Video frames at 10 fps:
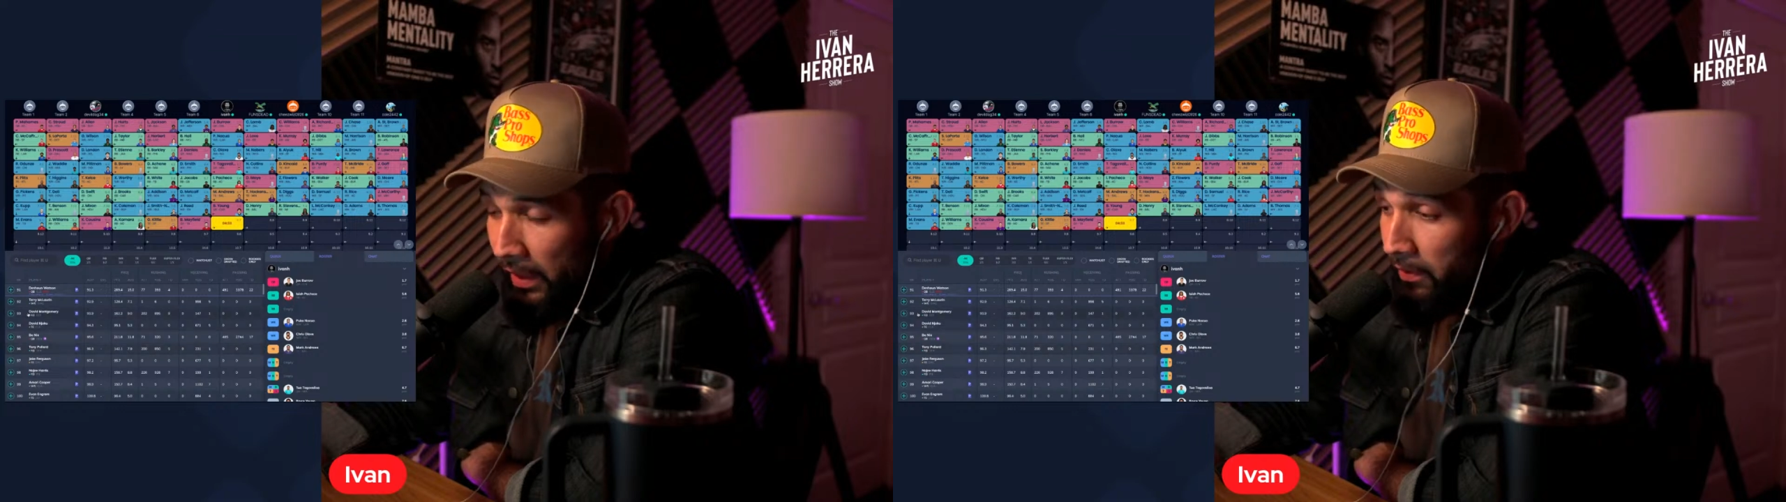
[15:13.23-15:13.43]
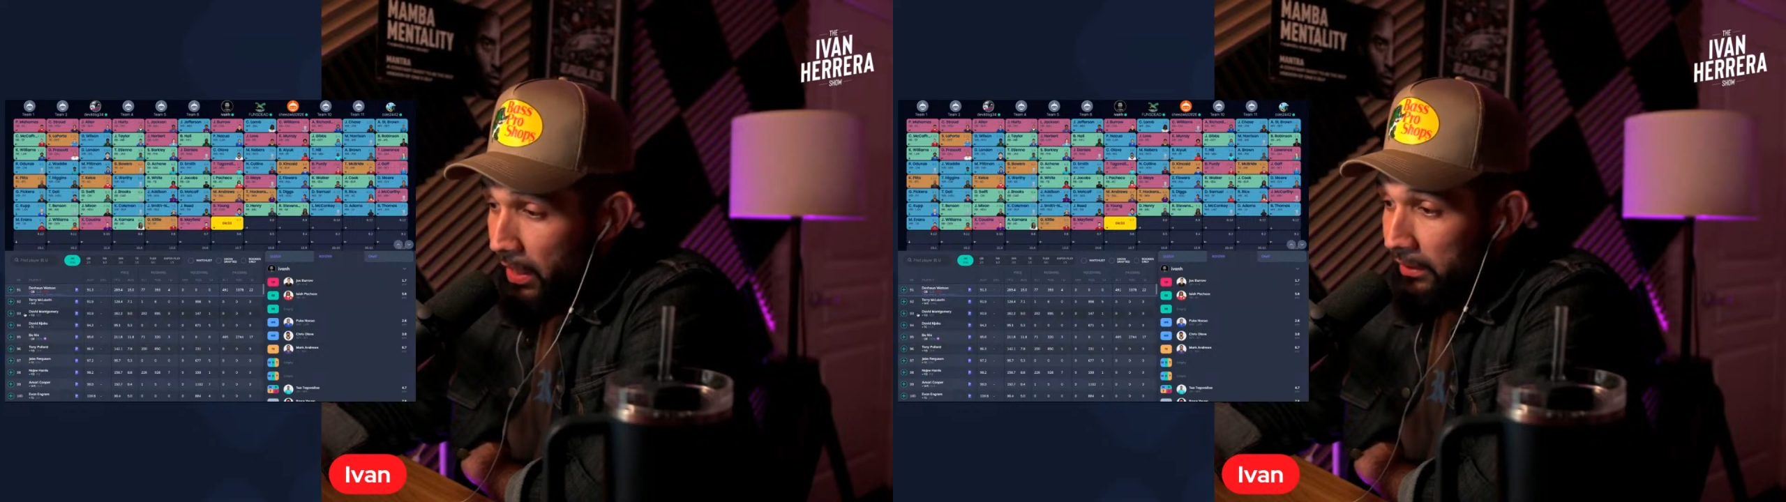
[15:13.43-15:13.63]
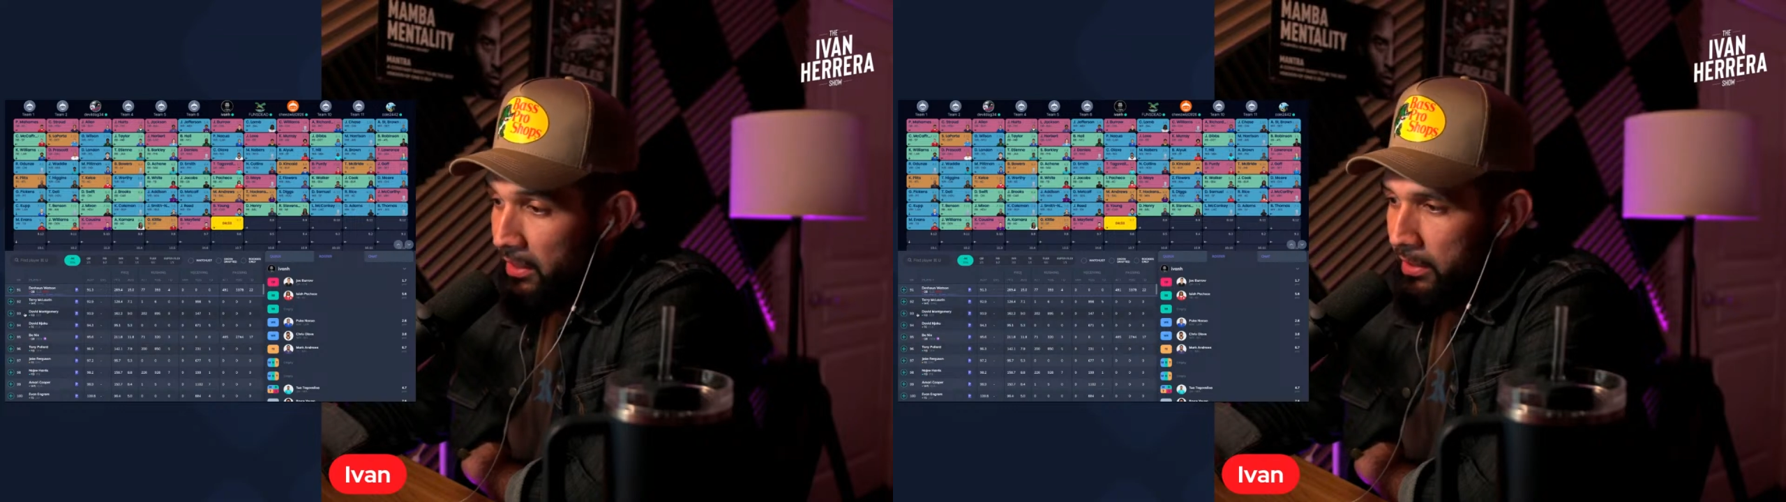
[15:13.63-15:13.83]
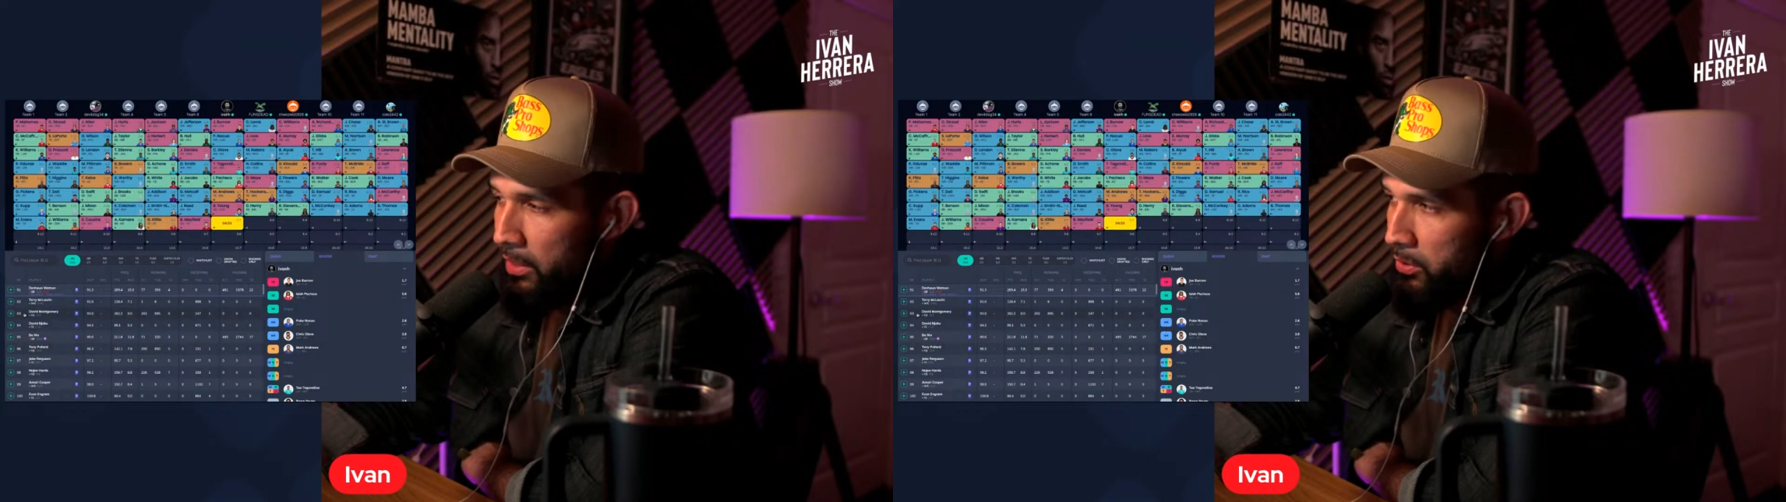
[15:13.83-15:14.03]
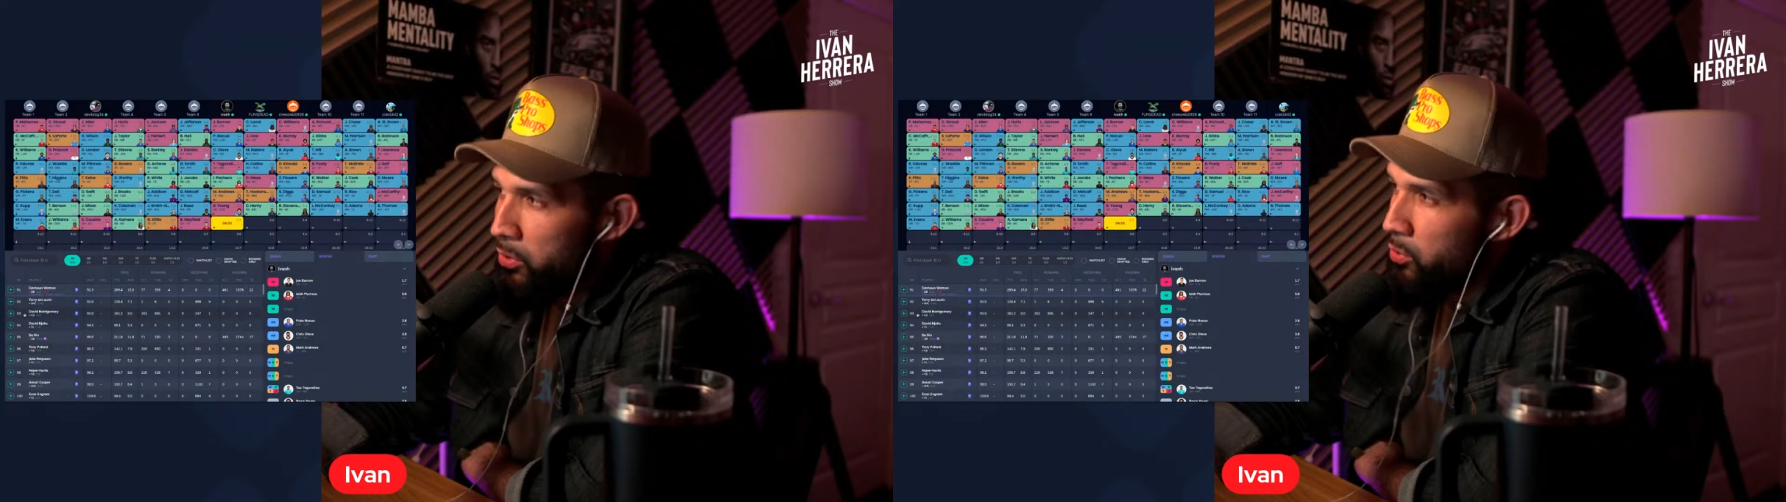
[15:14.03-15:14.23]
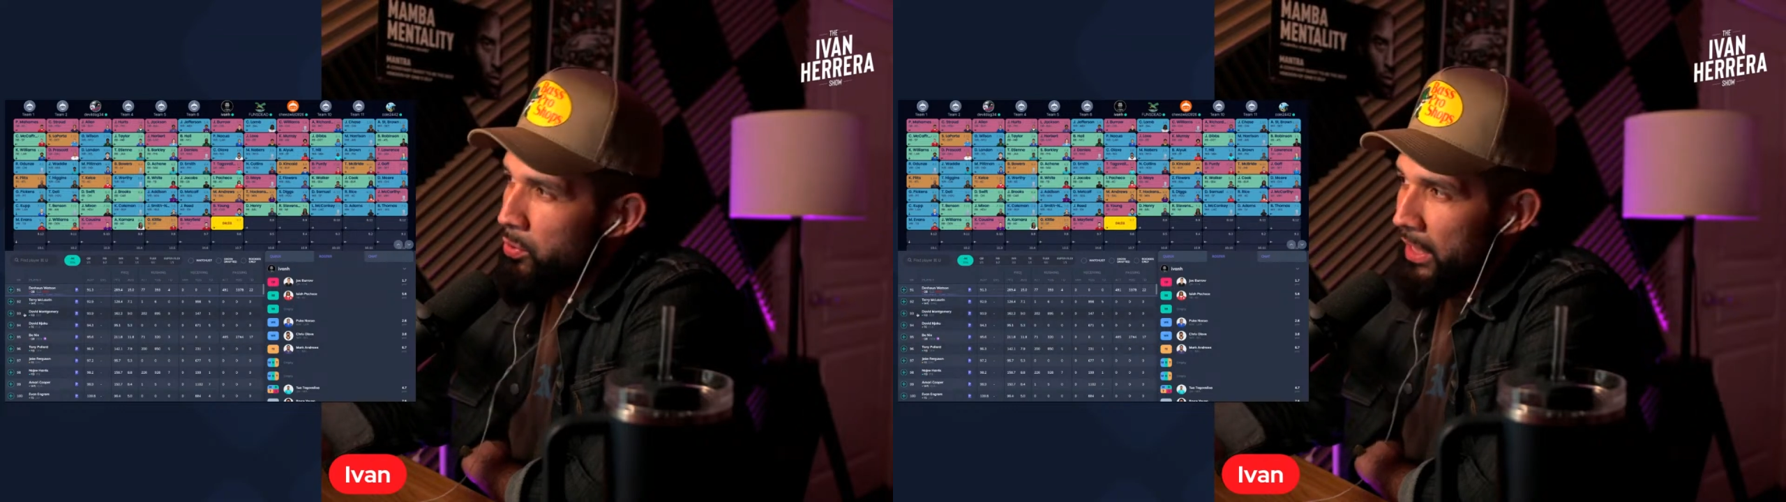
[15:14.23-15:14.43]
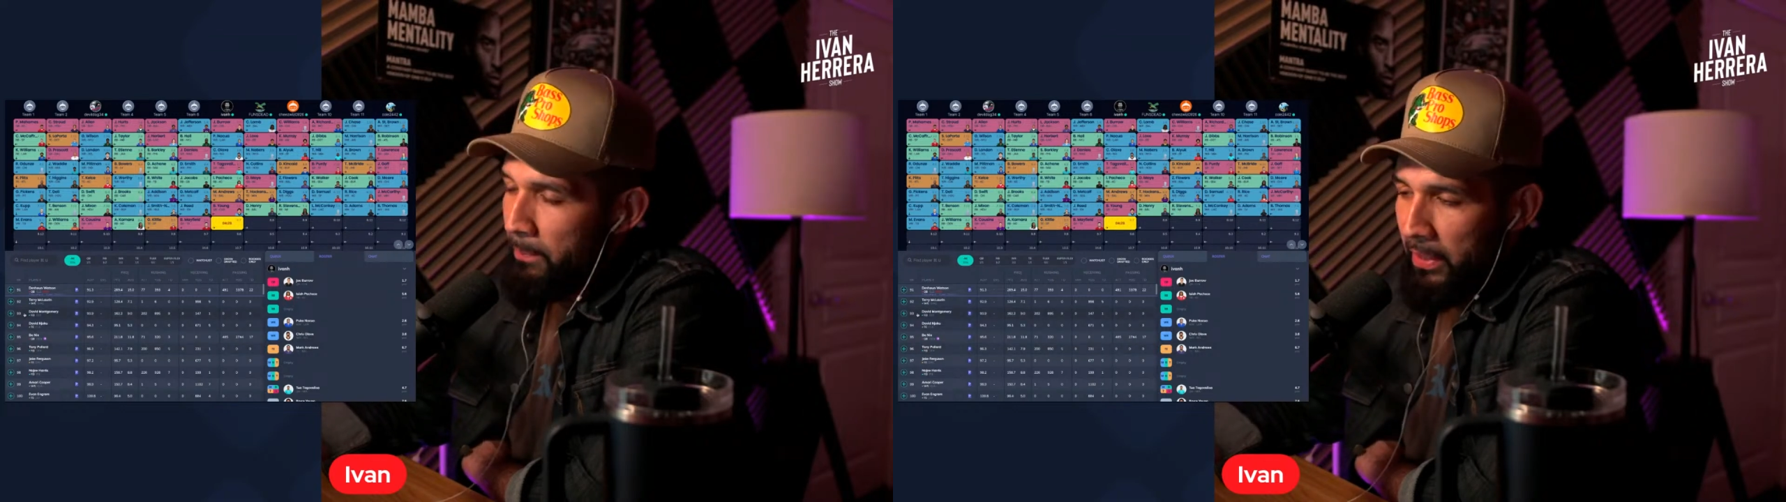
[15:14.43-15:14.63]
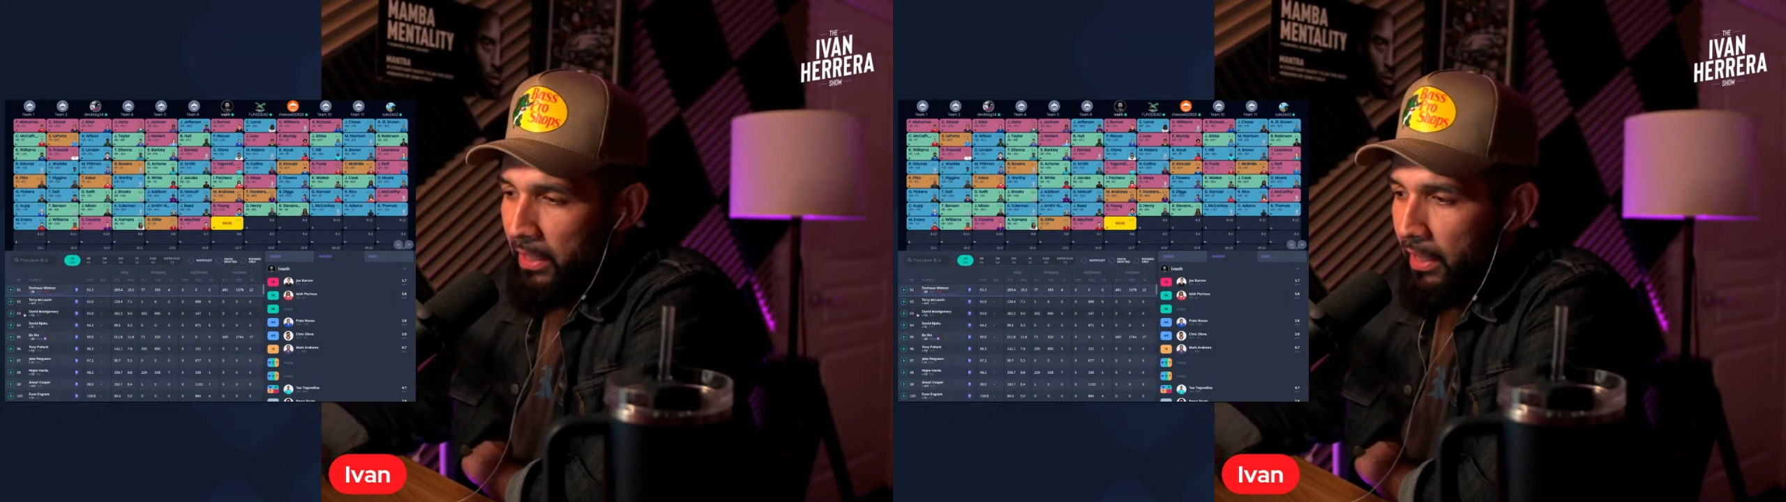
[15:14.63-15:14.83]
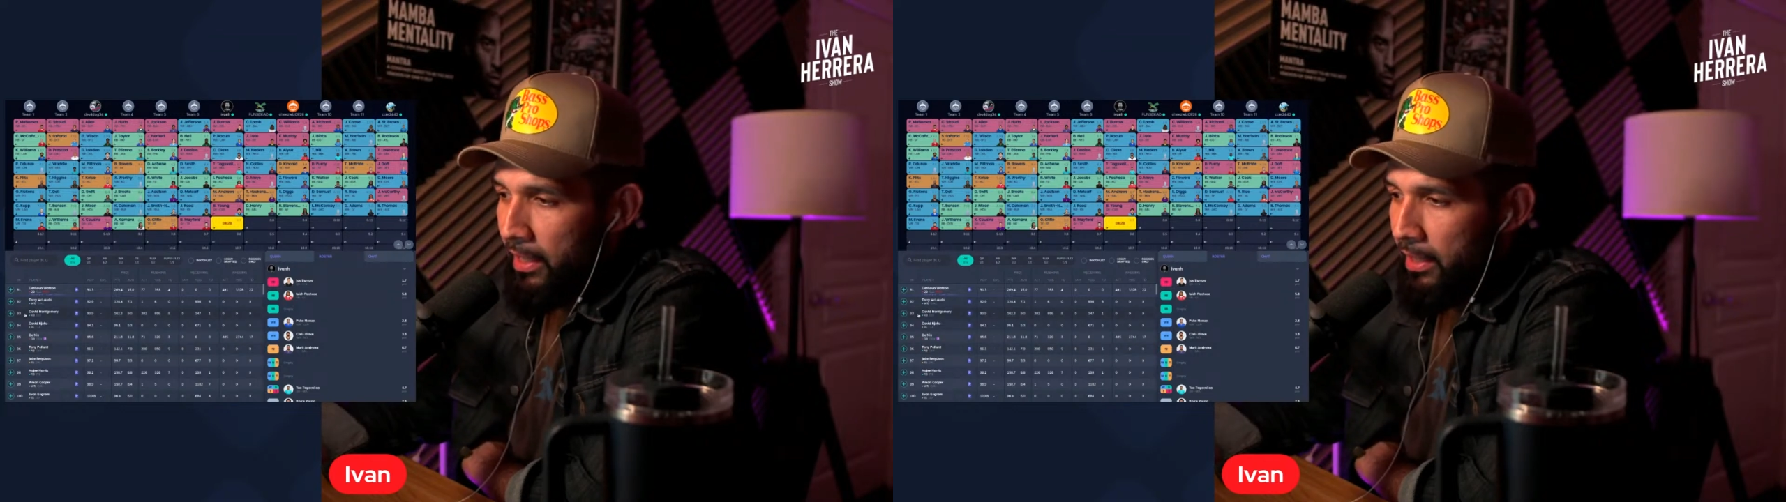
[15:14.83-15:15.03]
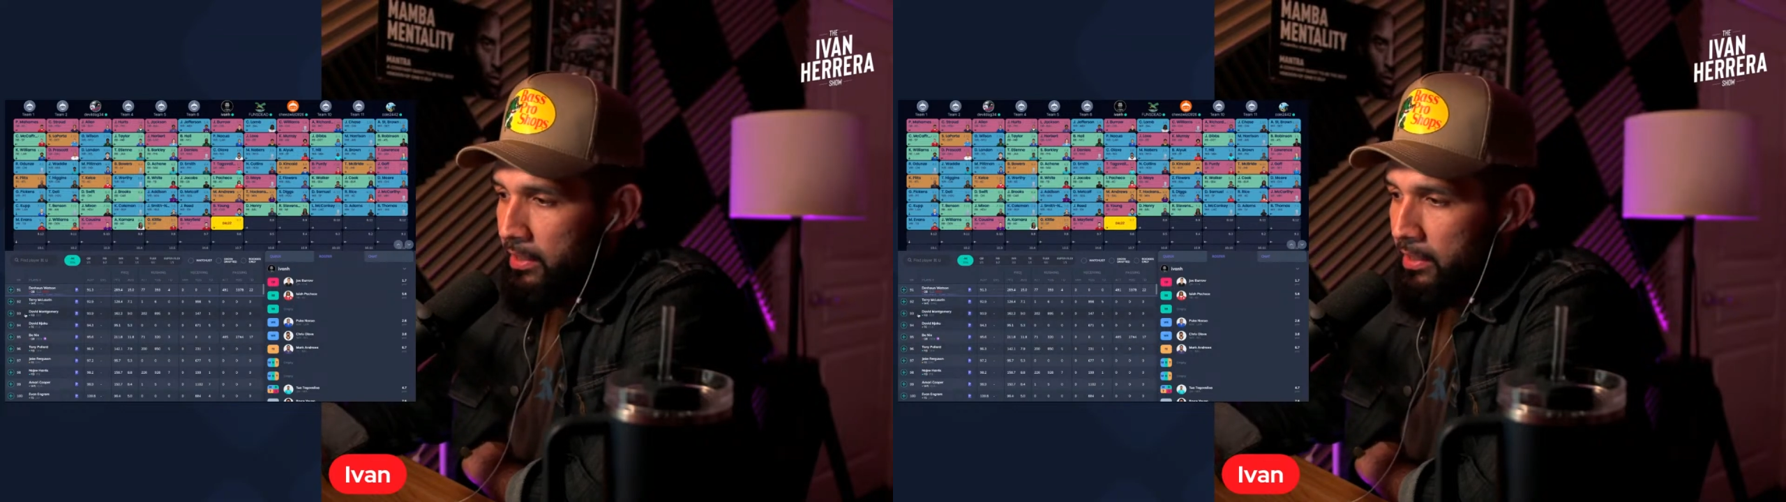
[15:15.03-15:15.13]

I haven't got this guy, so it's cool that I'm picking out of